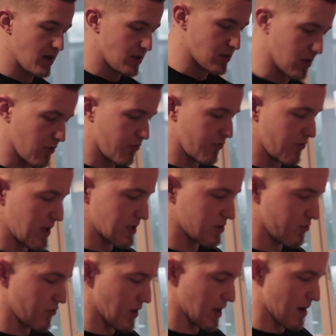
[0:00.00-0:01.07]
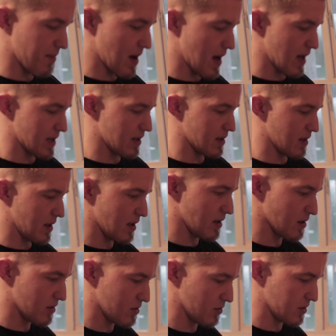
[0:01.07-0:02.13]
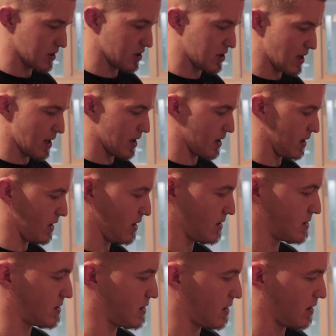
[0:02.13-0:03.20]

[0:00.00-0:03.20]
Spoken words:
So the first thing I'm adding into the shake is